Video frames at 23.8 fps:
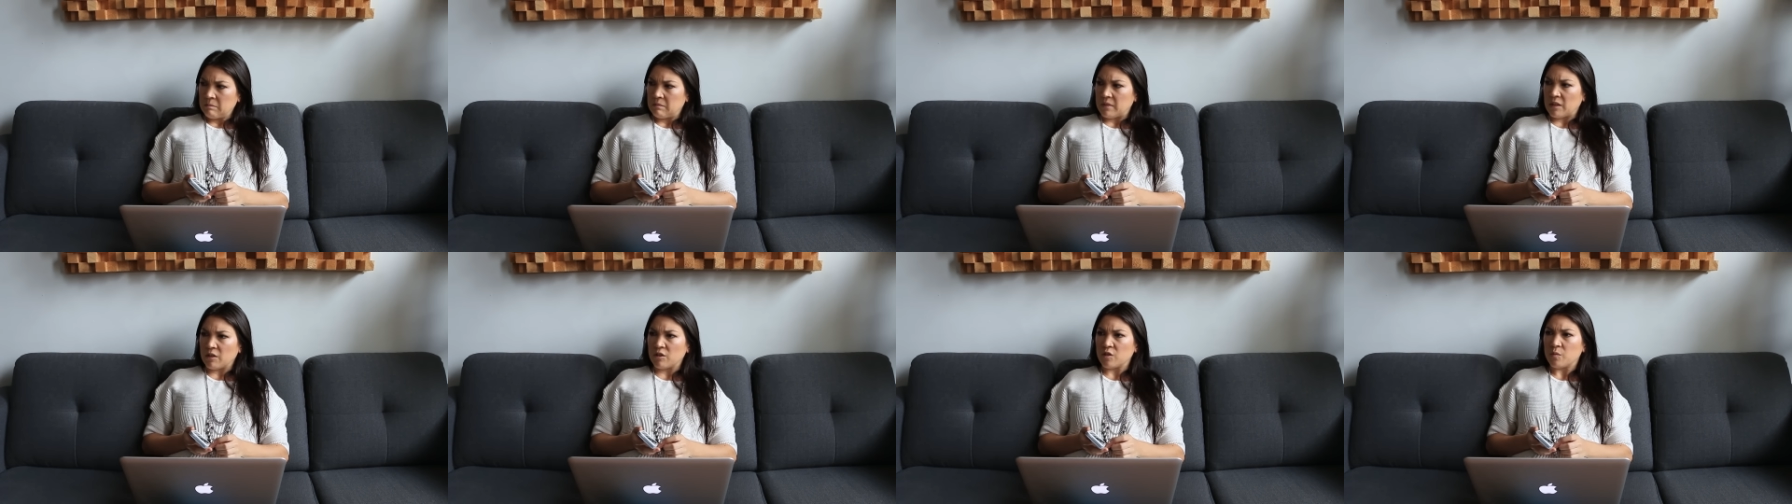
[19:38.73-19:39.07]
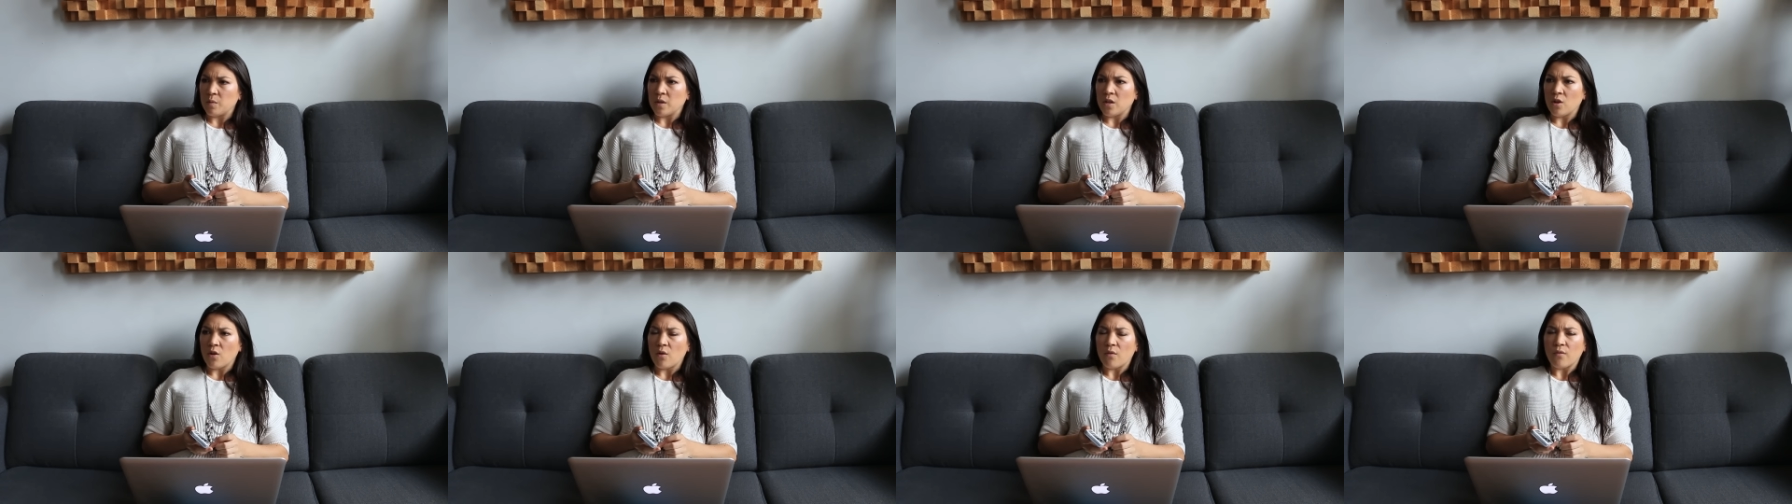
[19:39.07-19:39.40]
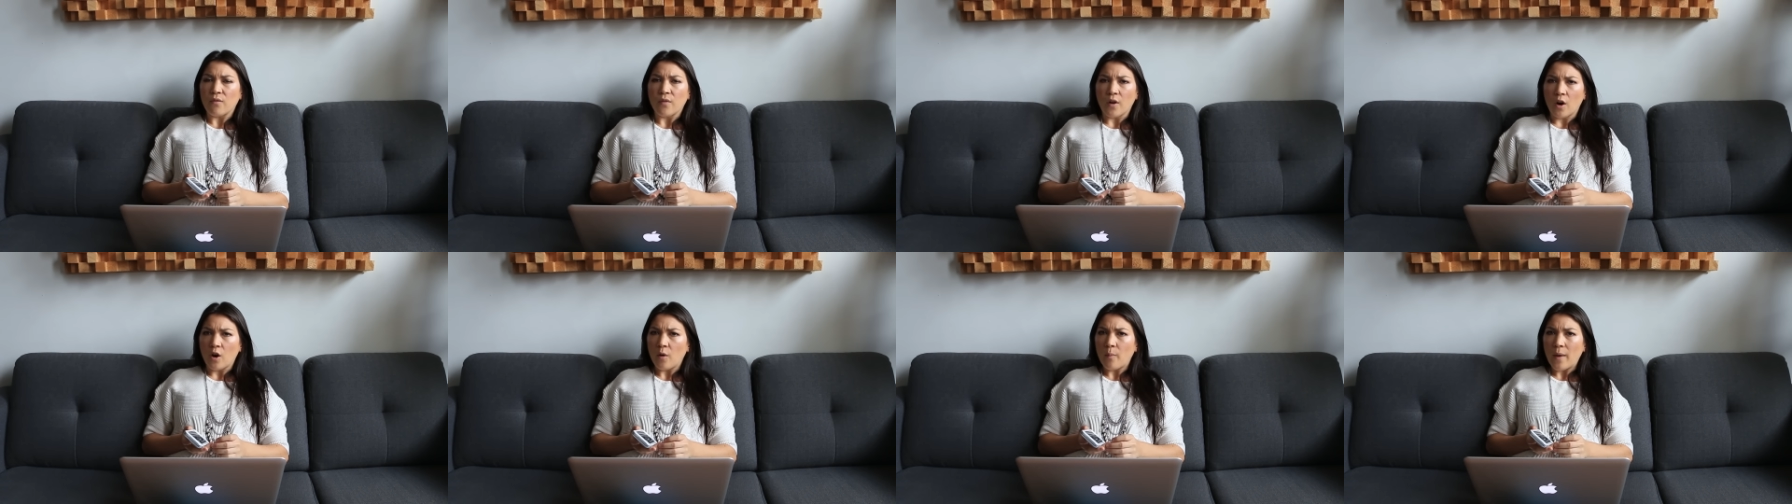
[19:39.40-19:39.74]
there's been no
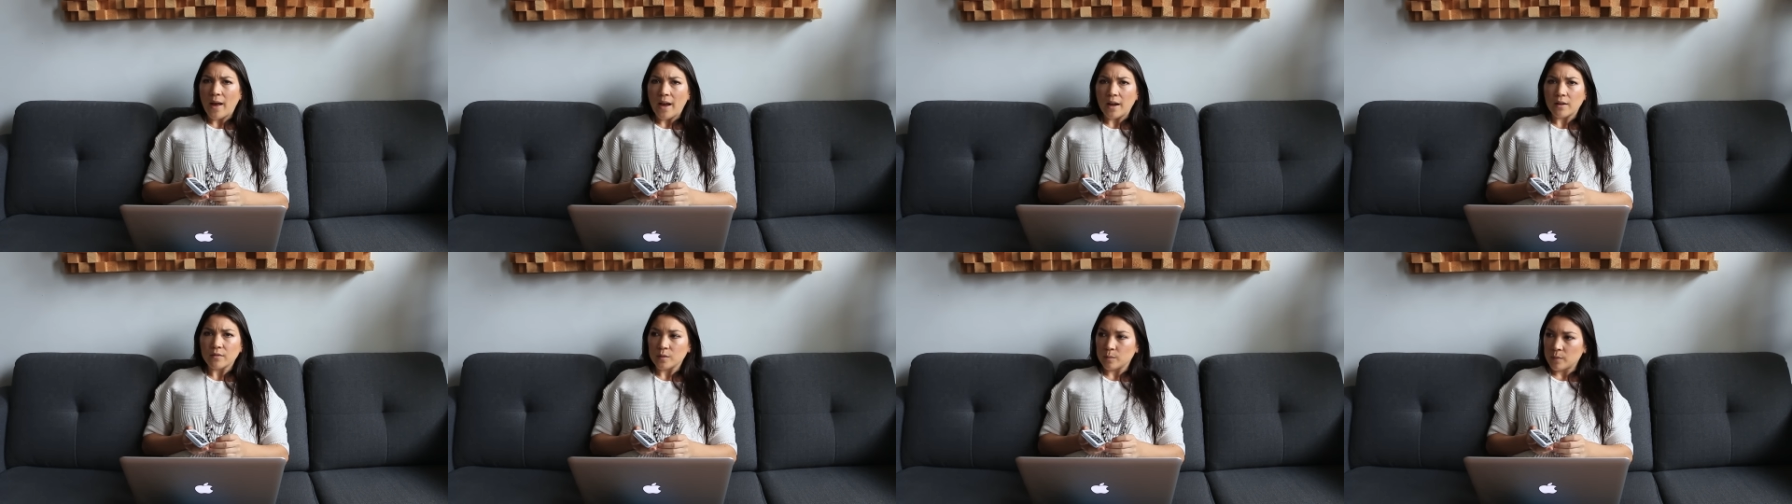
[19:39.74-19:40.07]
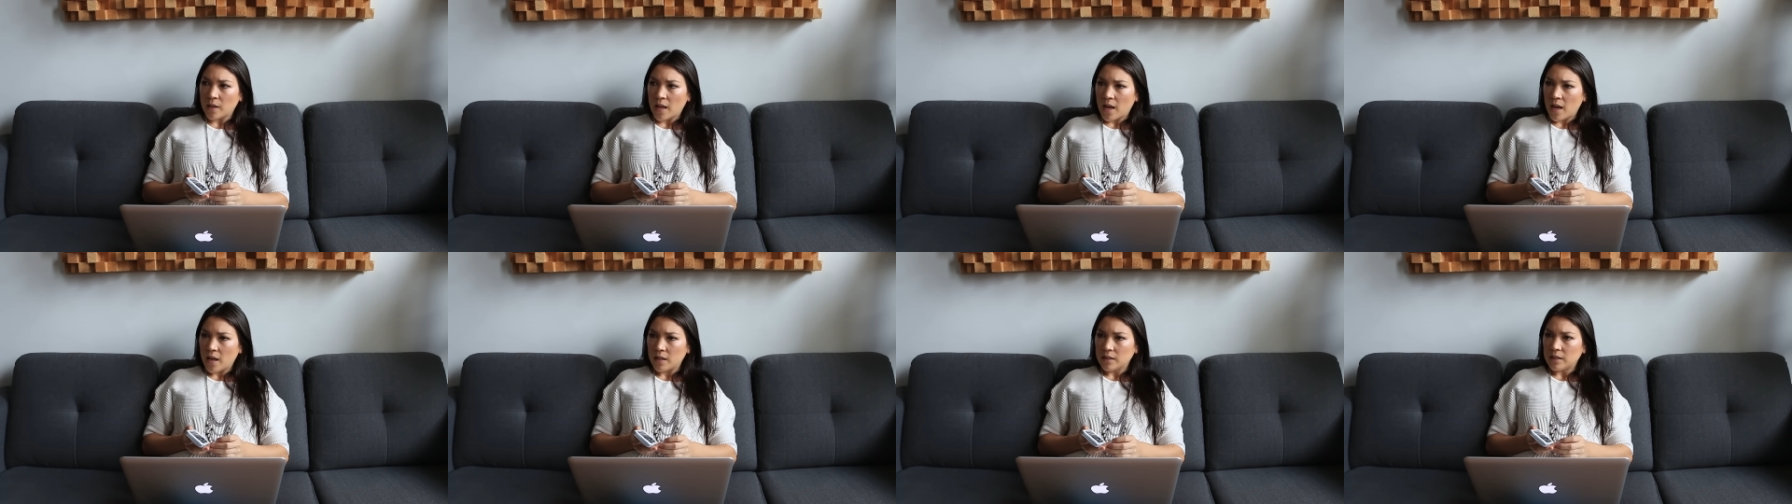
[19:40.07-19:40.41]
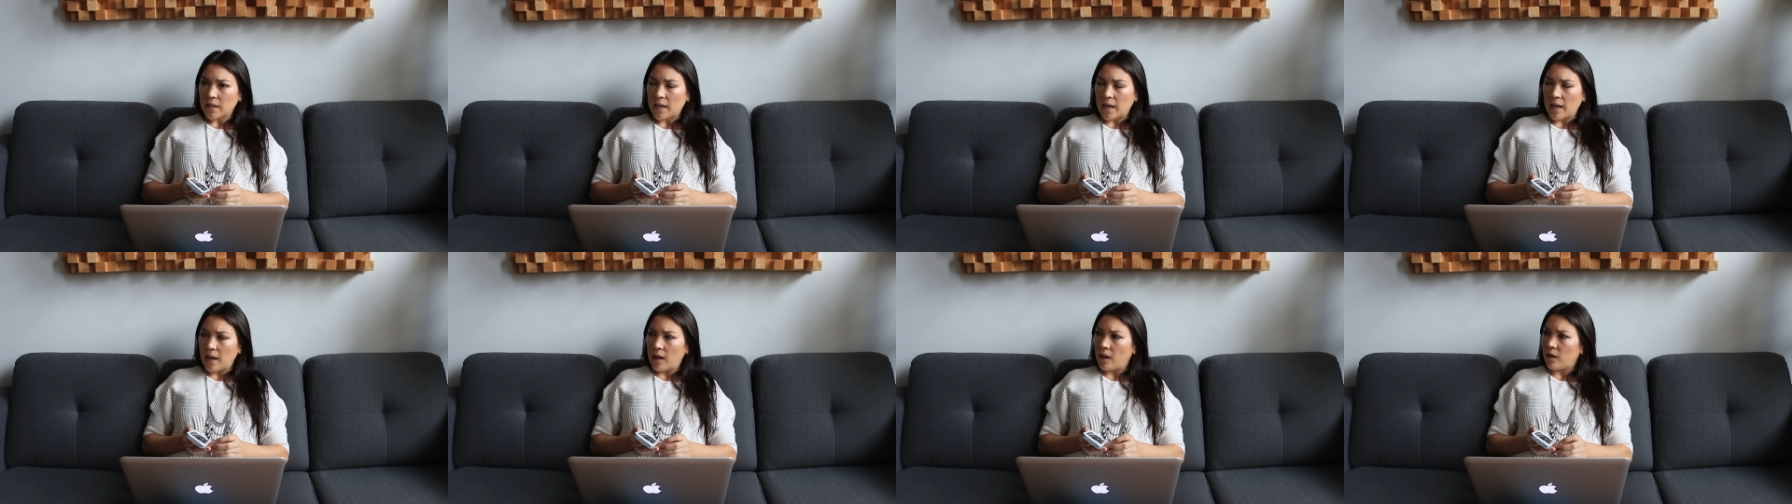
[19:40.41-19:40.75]
fallback from that,
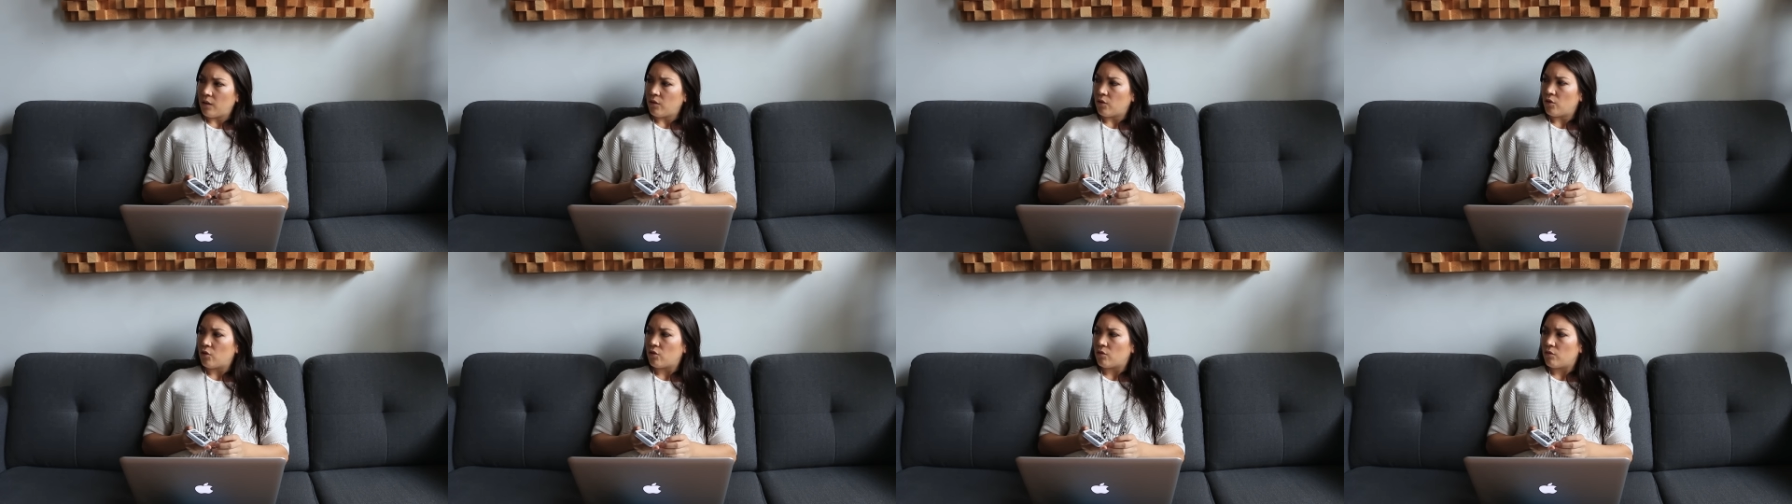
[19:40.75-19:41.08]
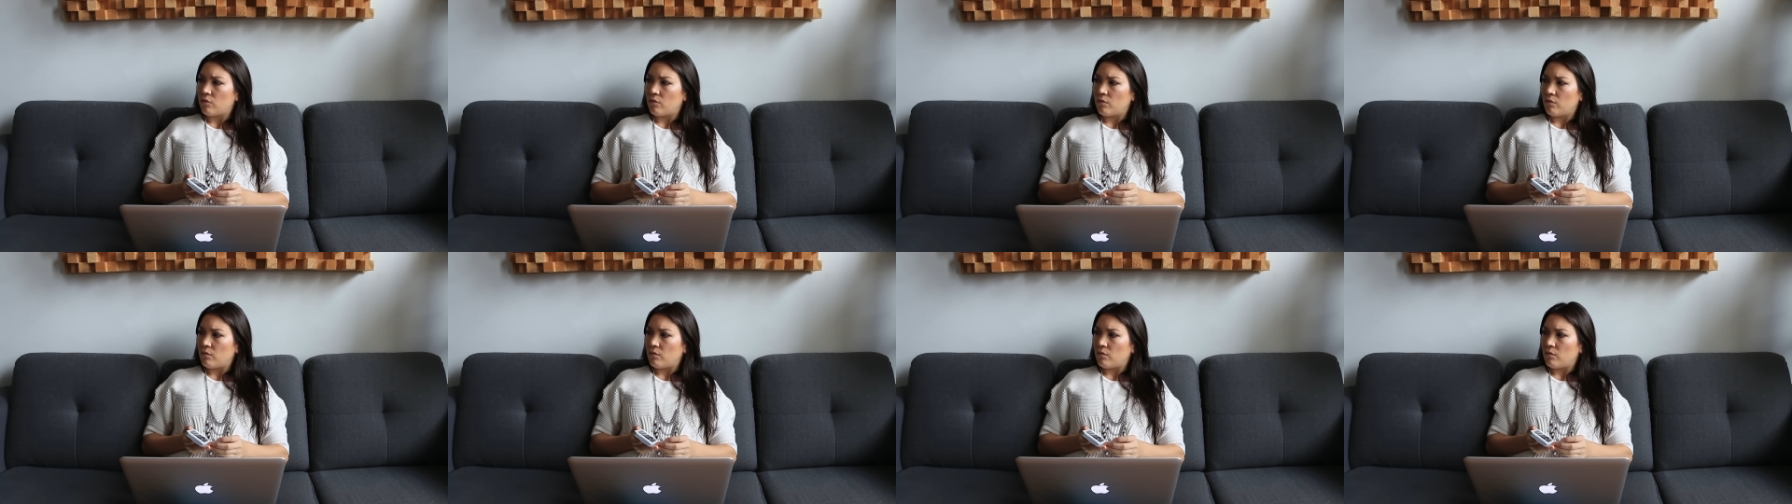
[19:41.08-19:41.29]
and